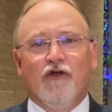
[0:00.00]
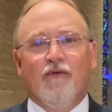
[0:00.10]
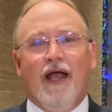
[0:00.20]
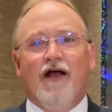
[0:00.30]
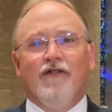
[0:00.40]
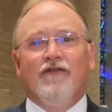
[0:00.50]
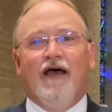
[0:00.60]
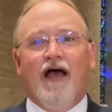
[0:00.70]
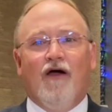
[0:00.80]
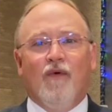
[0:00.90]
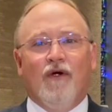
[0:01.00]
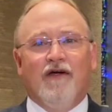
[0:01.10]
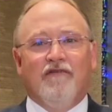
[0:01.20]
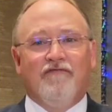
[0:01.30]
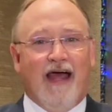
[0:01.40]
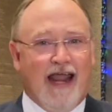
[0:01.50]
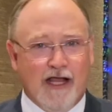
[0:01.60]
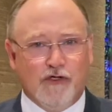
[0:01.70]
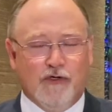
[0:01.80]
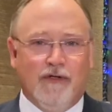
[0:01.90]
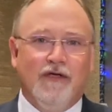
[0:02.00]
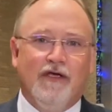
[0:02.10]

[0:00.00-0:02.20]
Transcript: around our financial